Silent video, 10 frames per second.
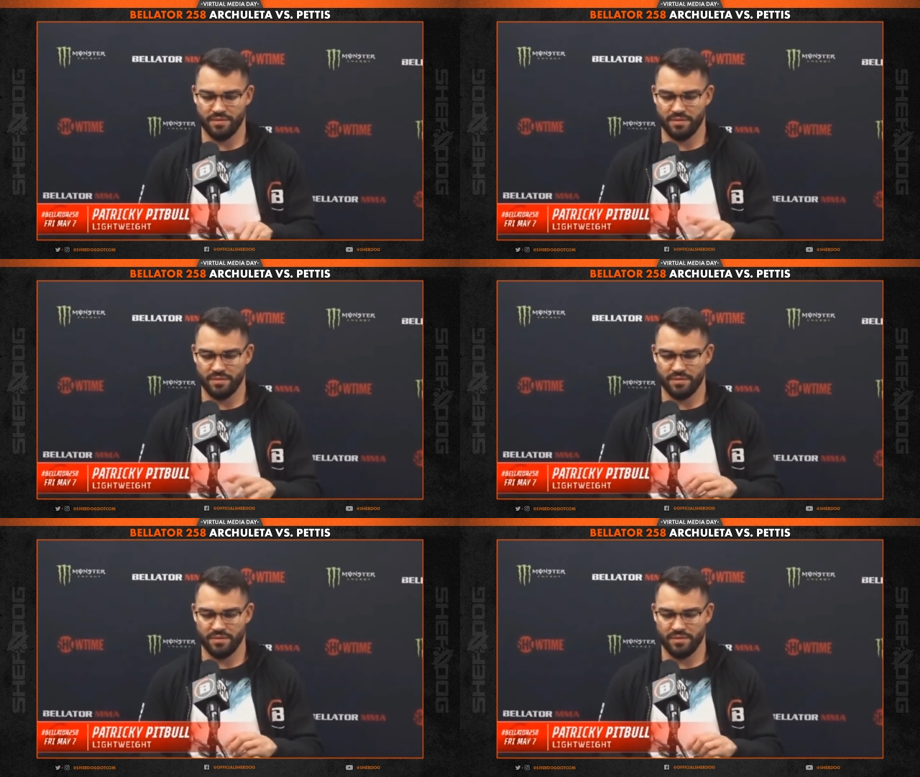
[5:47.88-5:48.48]

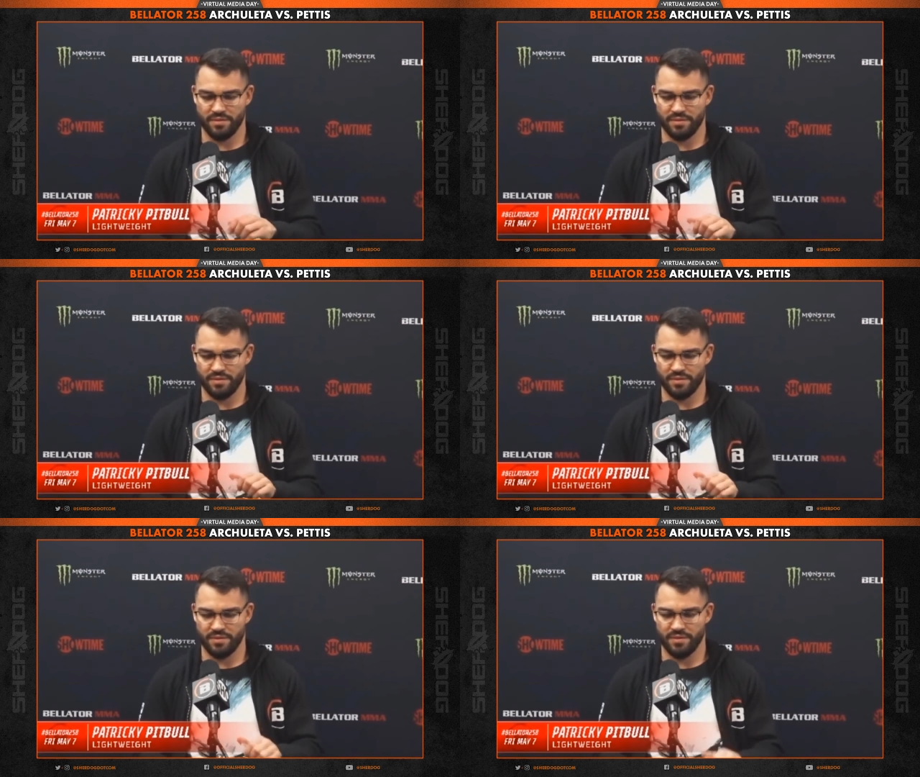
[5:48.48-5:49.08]

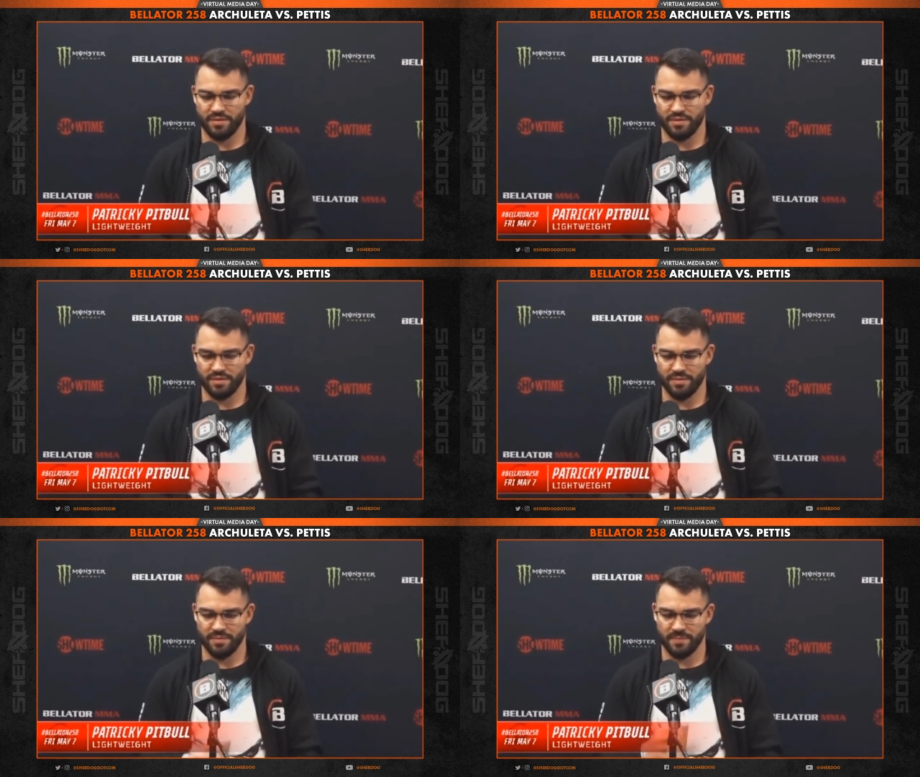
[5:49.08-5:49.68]

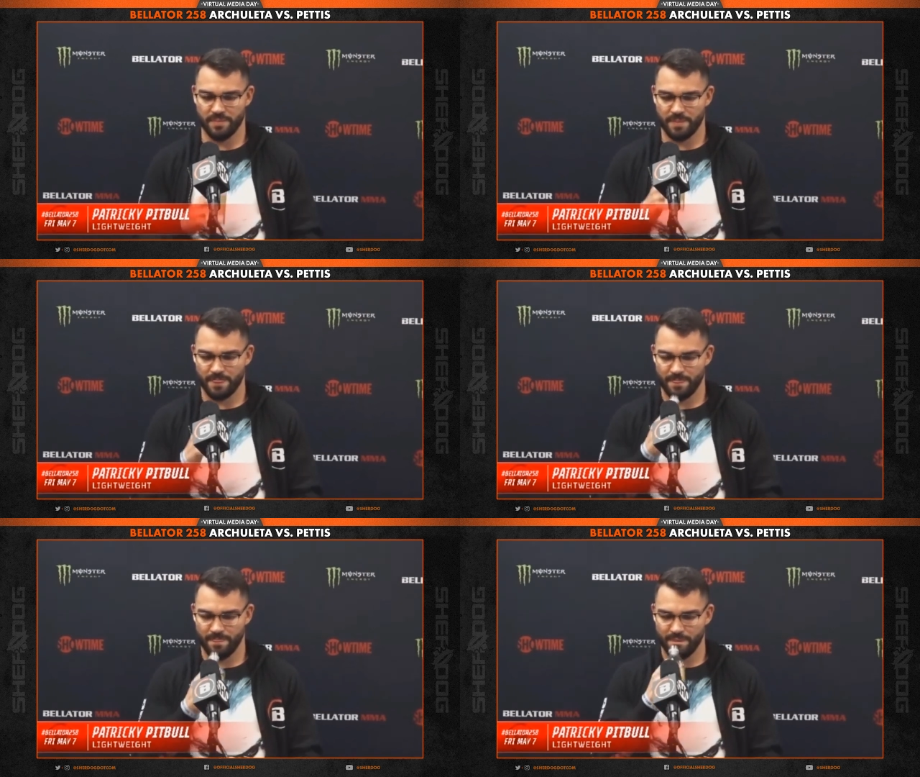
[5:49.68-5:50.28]

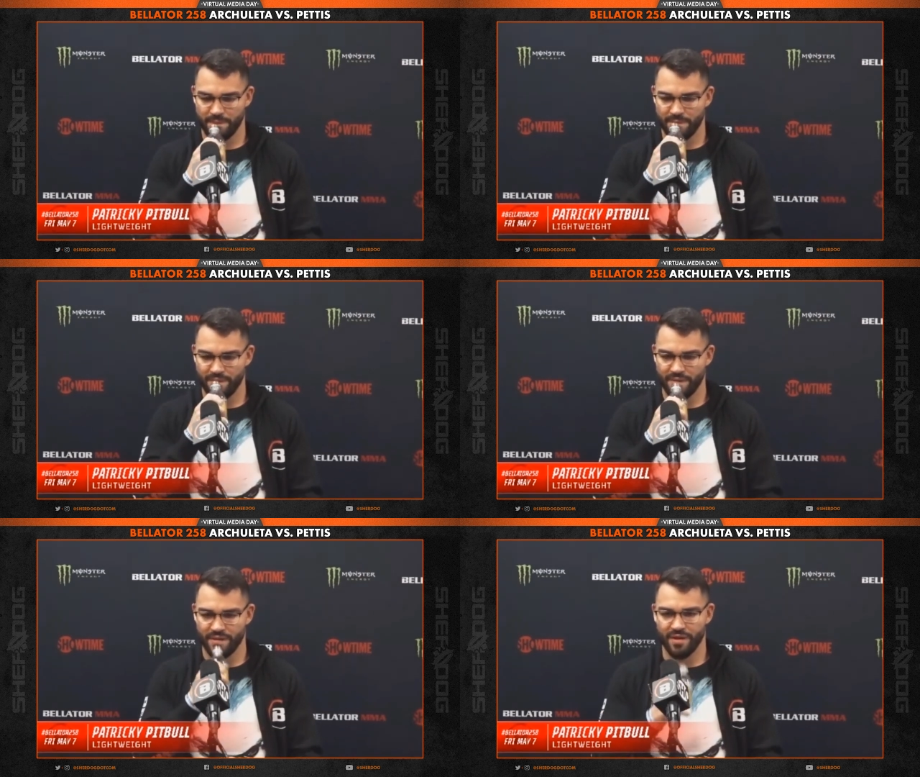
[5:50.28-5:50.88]

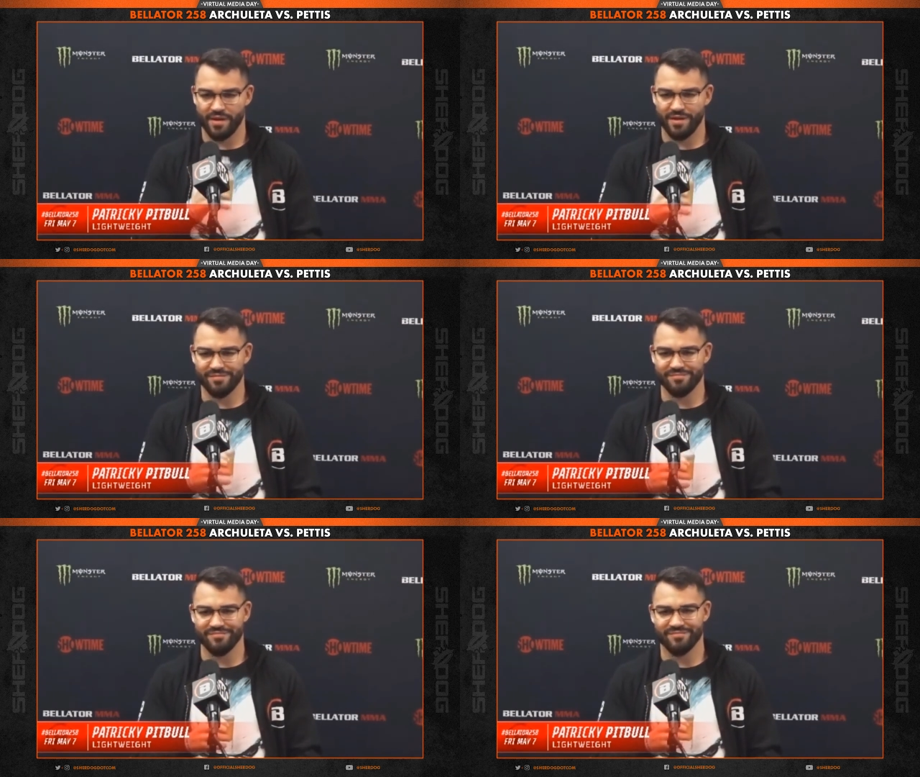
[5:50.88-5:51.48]

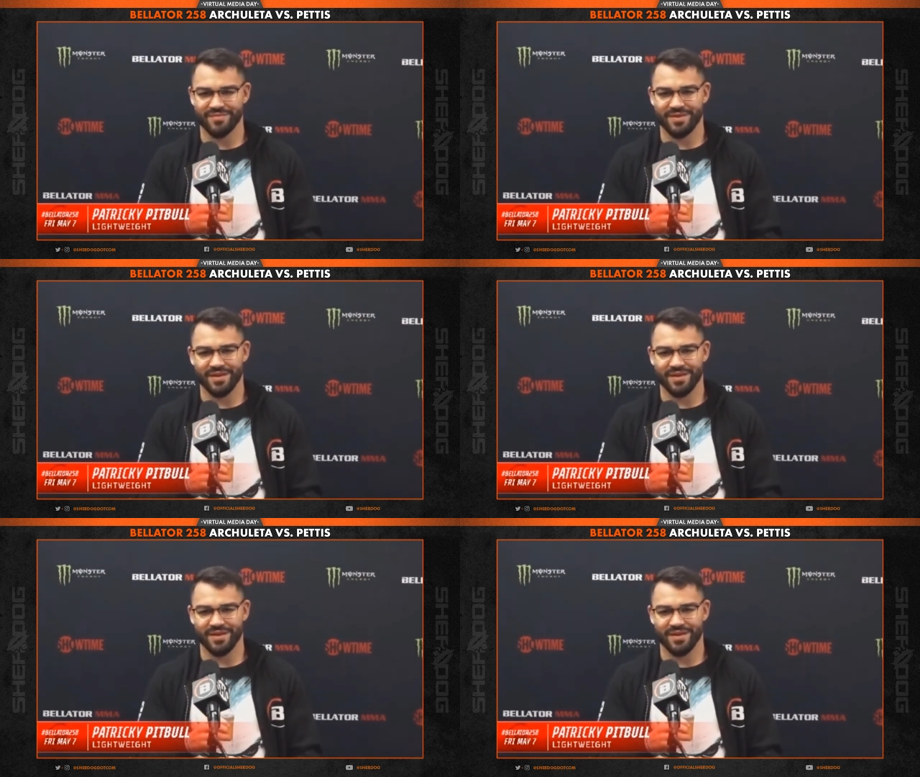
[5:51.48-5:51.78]
Nobody speaks.